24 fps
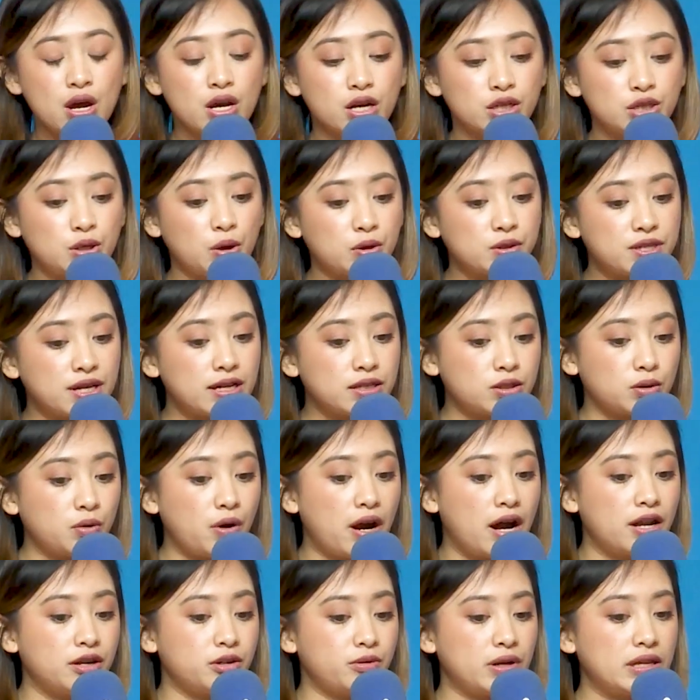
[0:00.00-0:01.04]
So sa
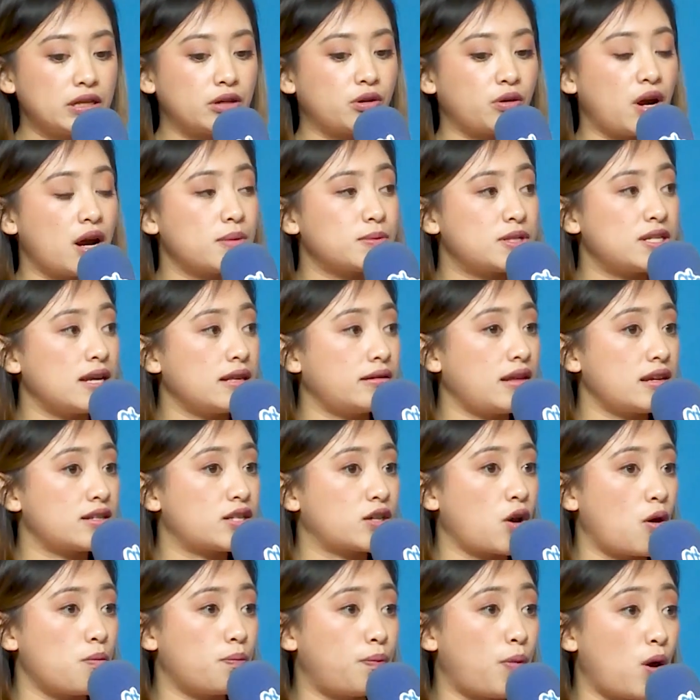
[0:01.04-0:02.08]
200 grams, it is
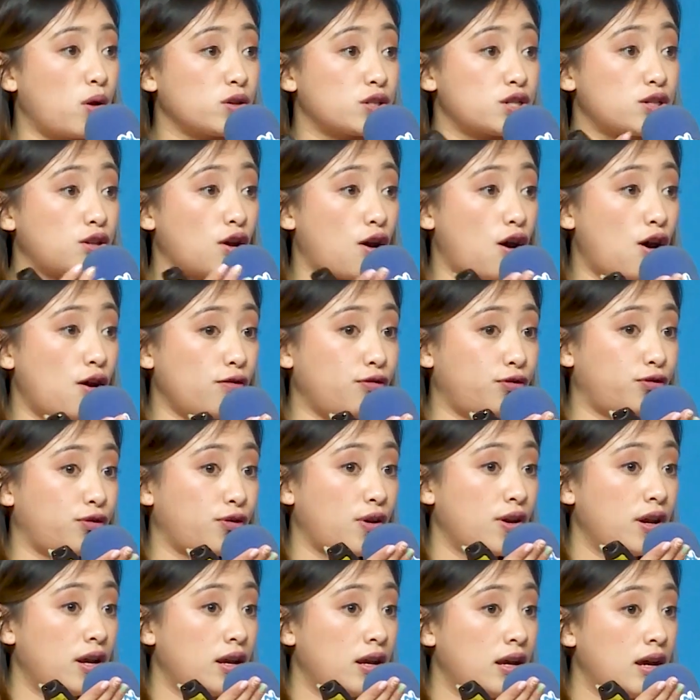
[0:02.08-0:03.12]
composed of
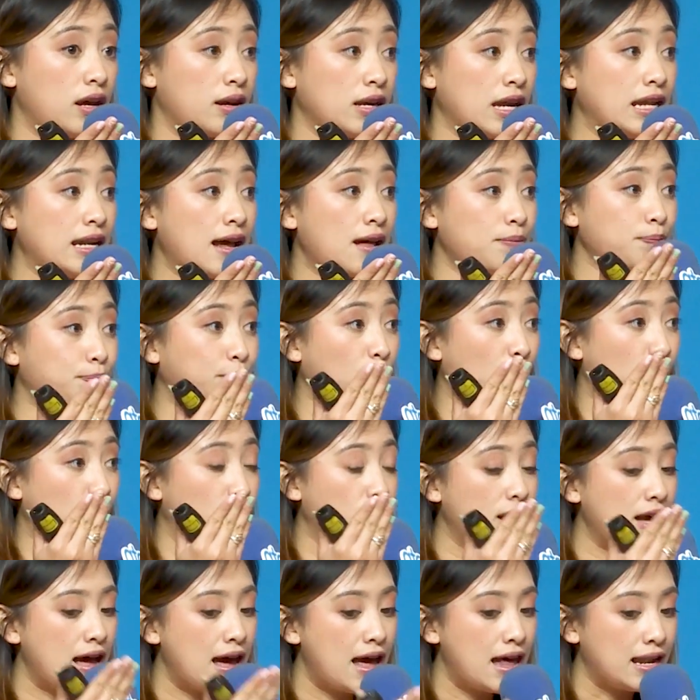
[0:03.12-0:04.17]
ilan
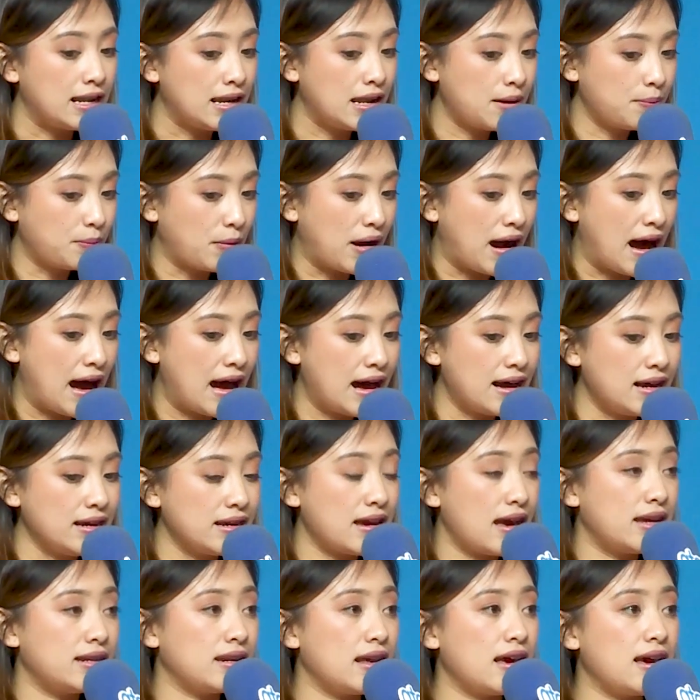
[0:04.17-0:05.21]
po?
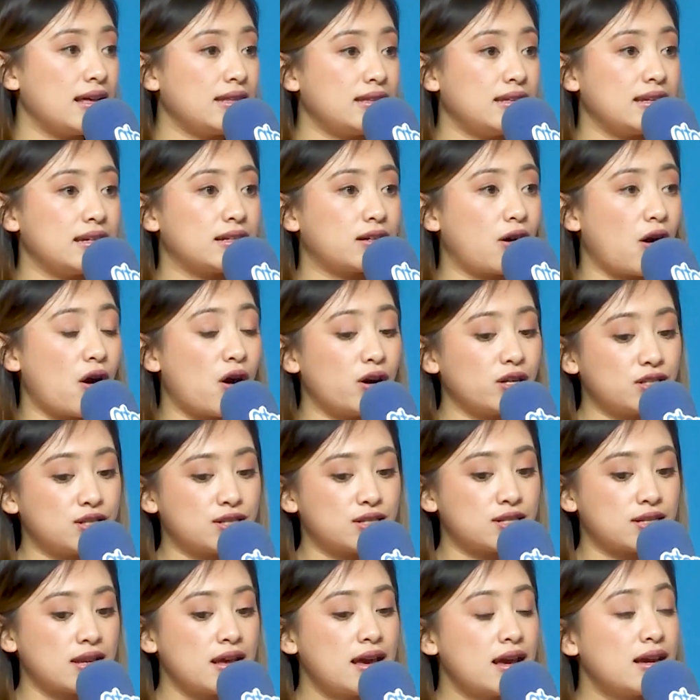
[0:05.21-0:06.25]
5 and it
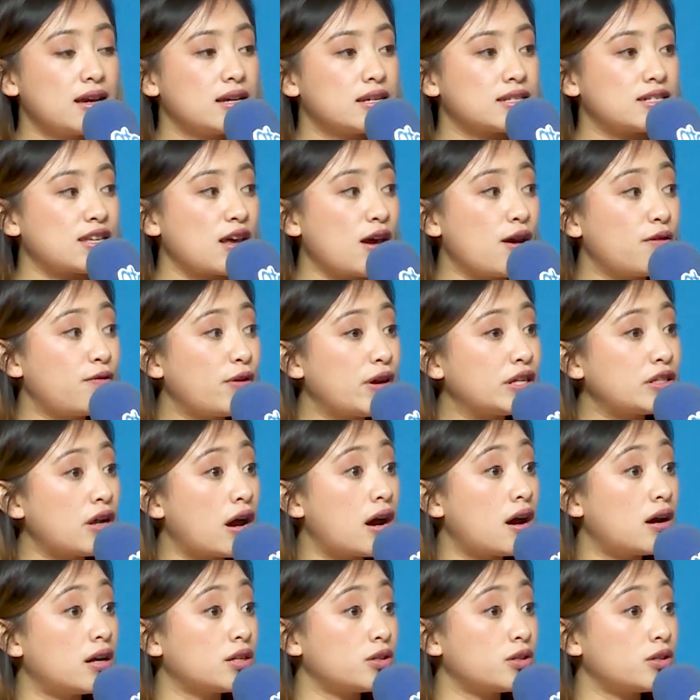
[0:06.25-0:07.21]
costs 770.